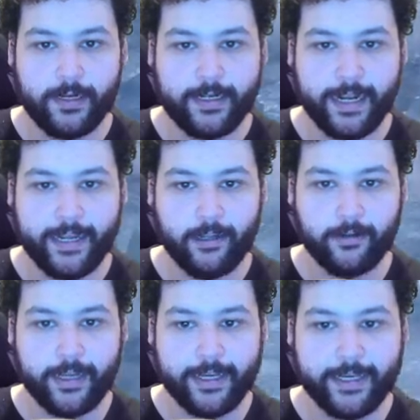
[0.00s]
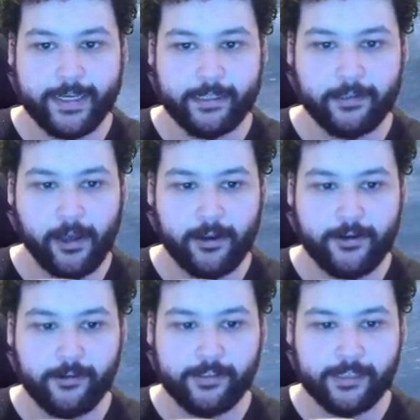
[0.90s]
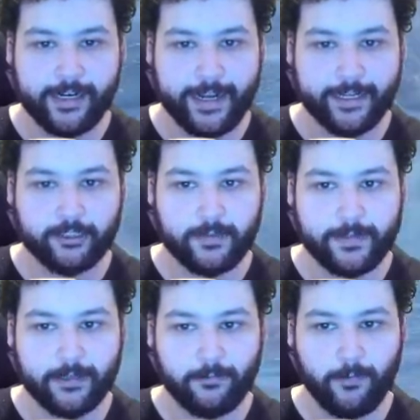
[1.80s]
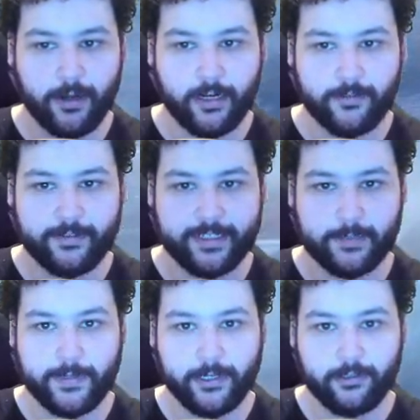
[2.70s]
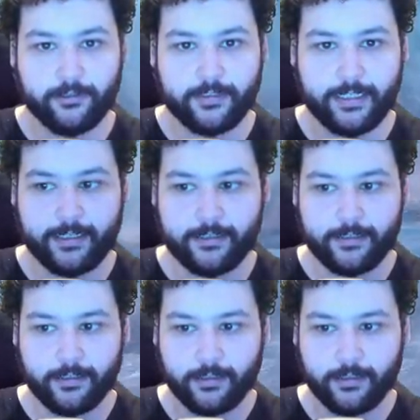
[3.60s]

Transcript: down, and the unknown is going to actually be on one of these pillars here.